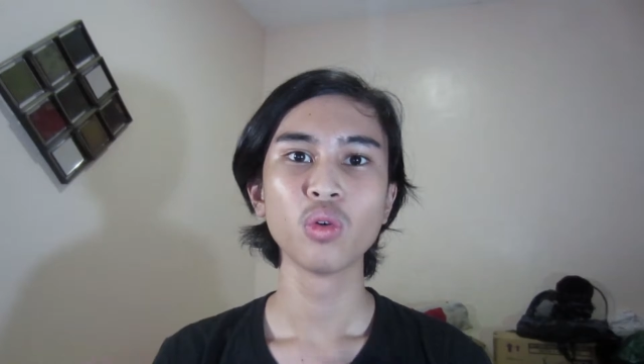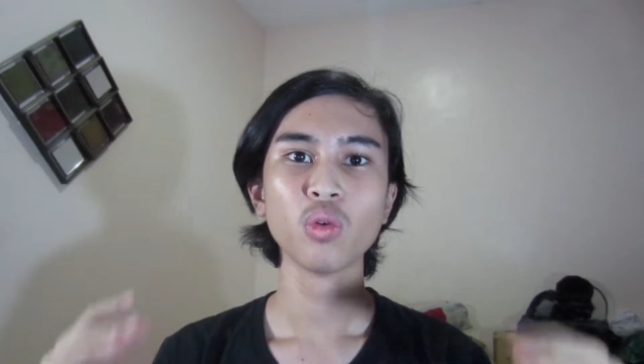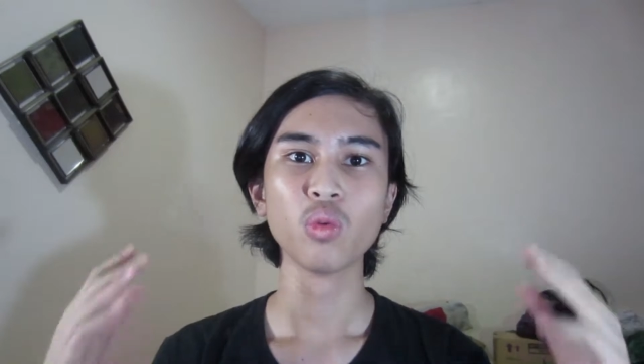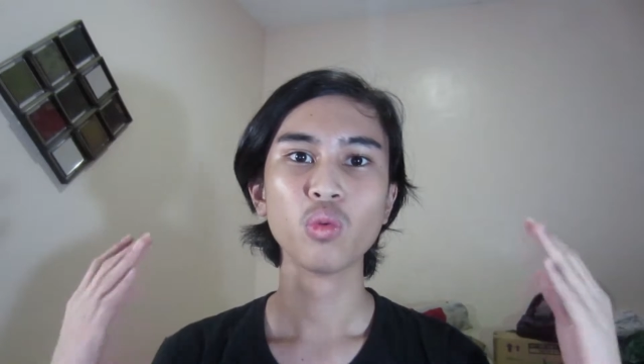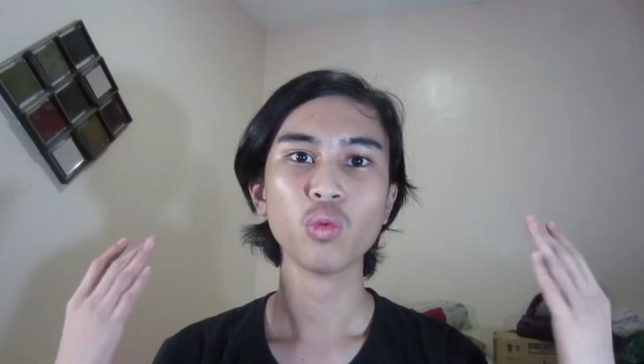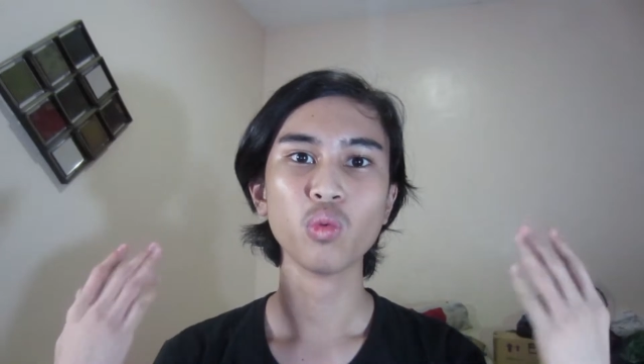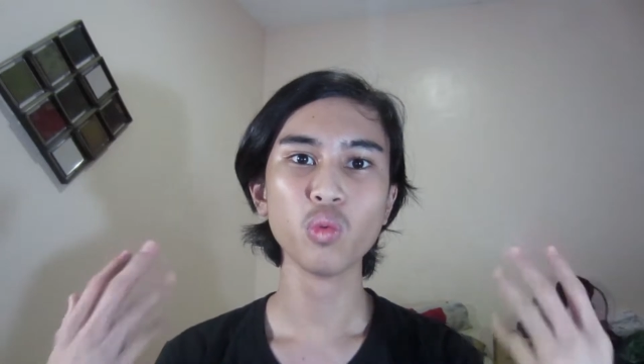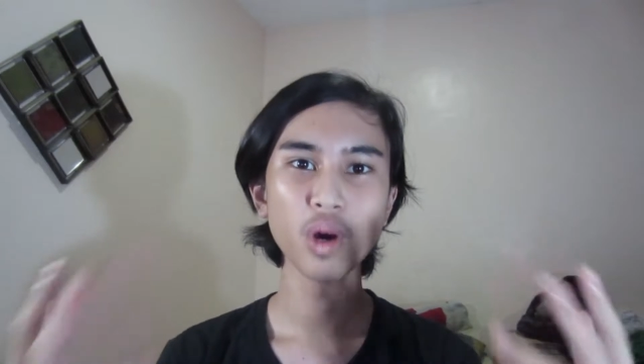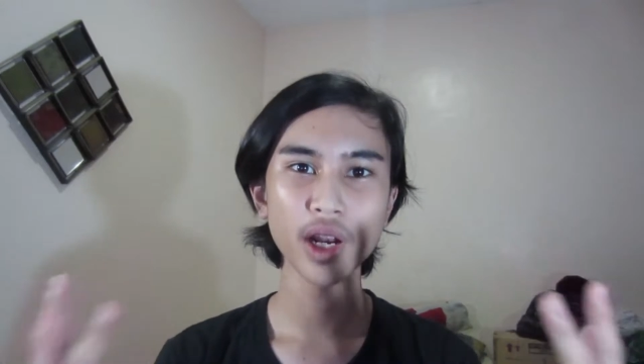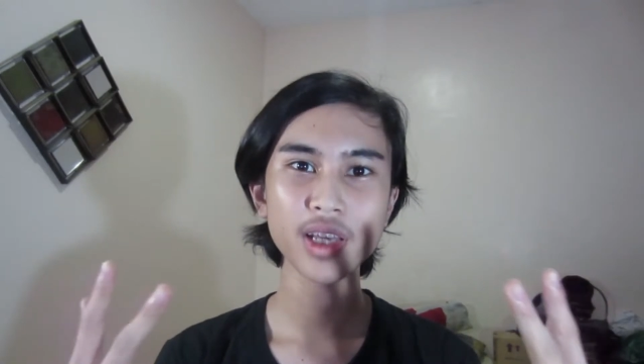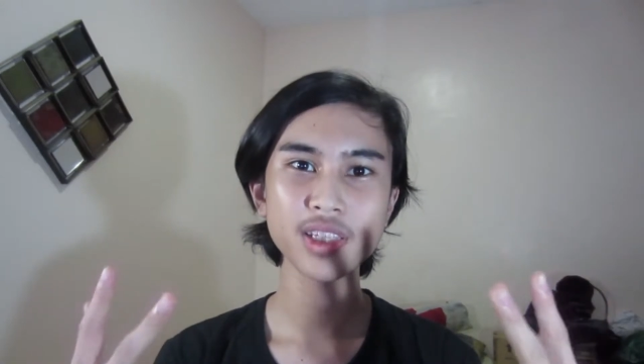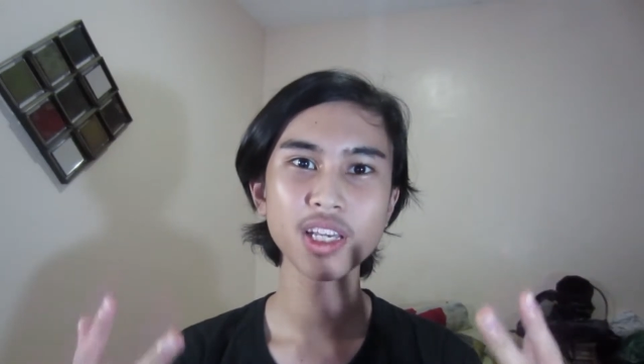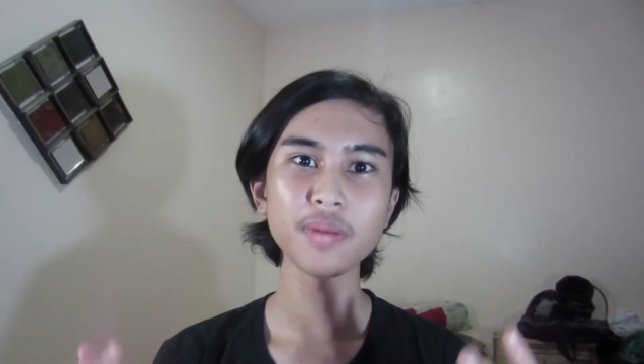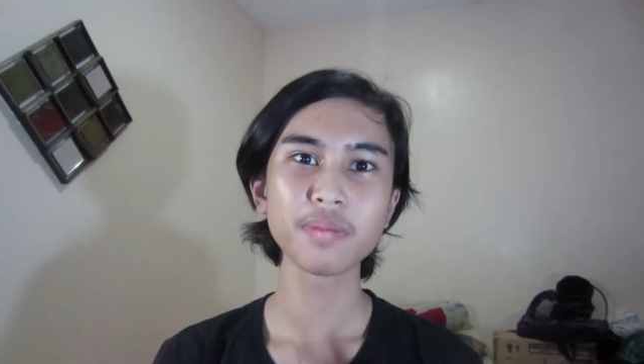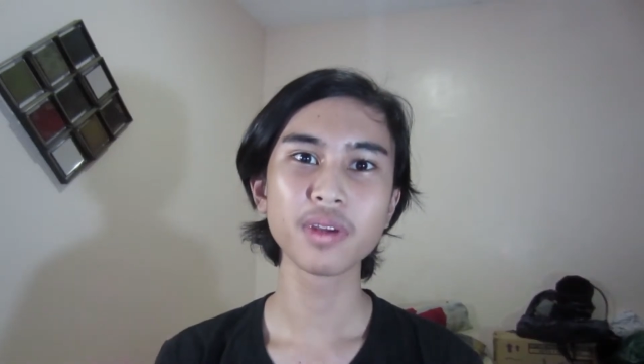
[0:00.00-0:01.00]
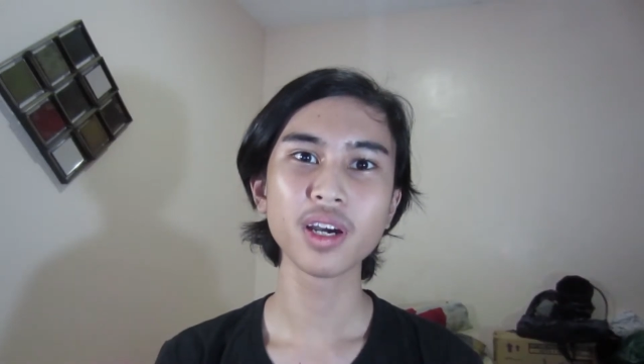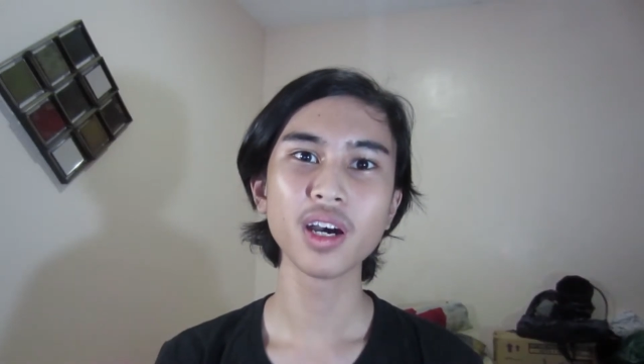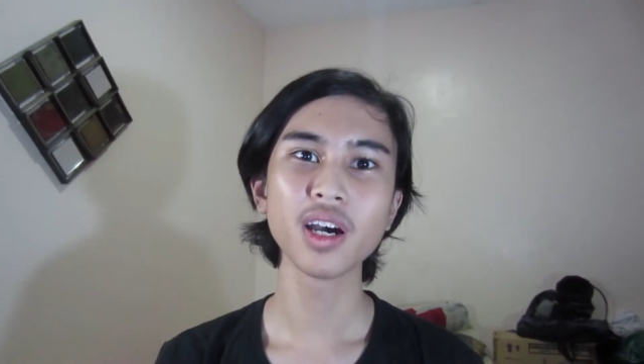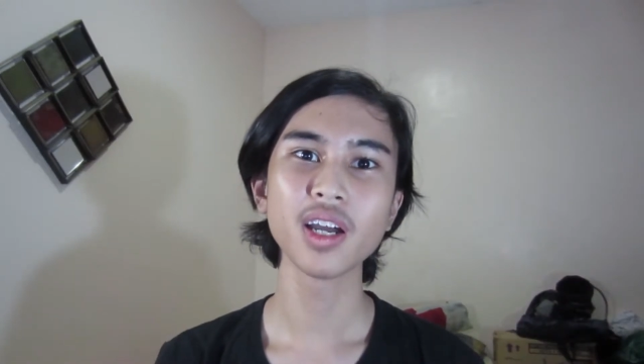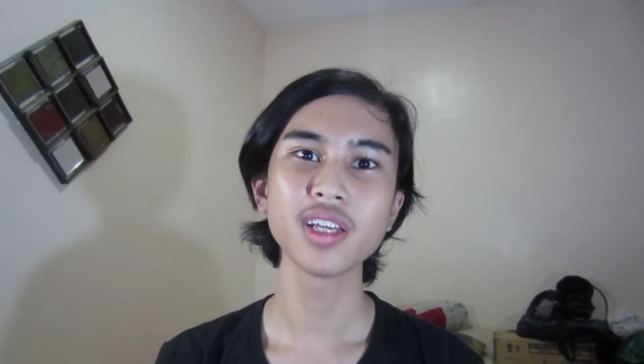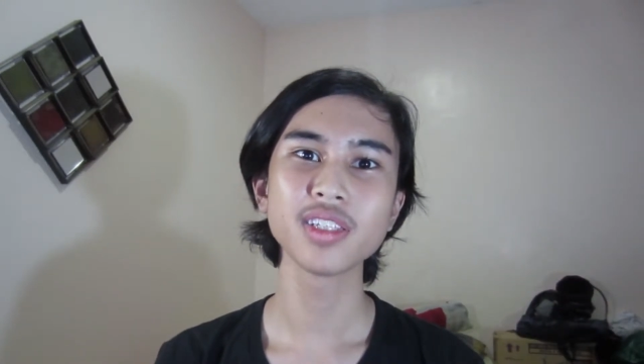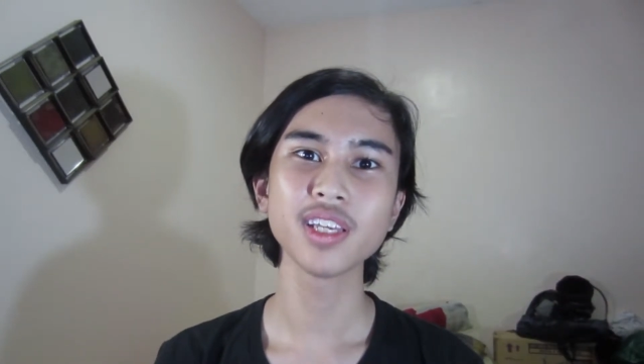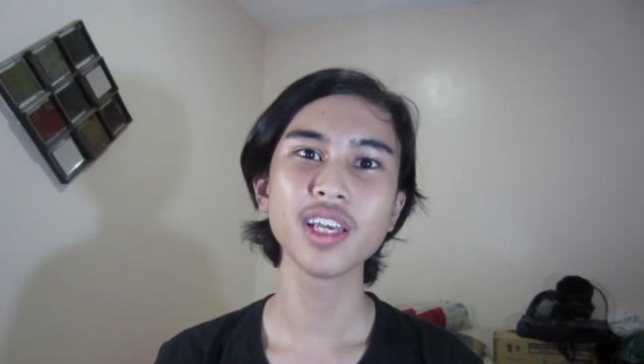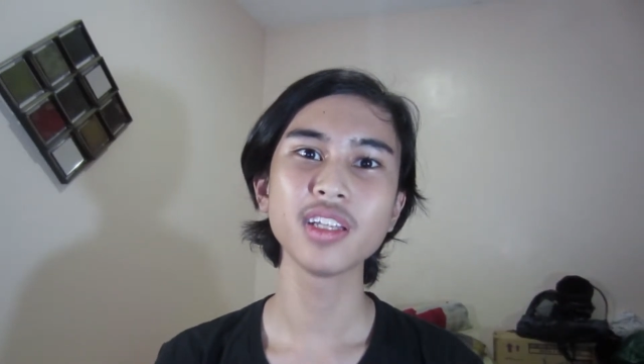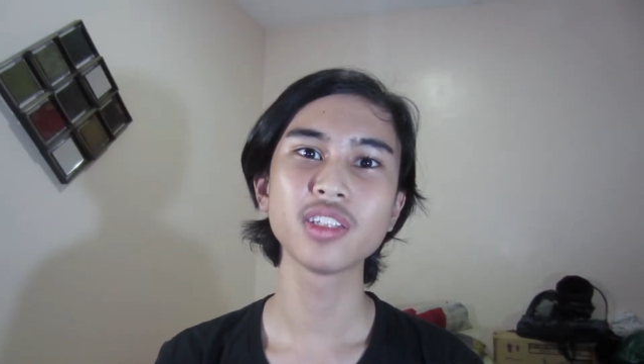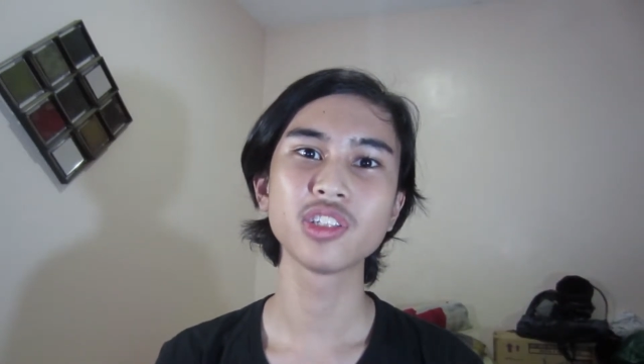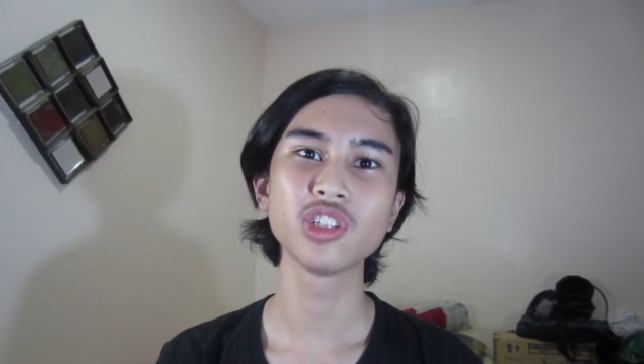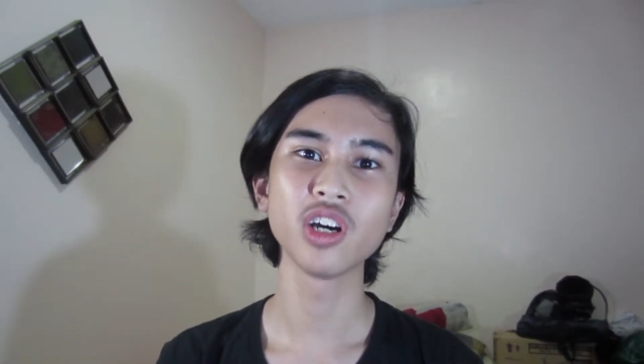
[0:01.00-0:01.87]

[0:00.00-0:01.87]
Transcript: What is up, guys? It's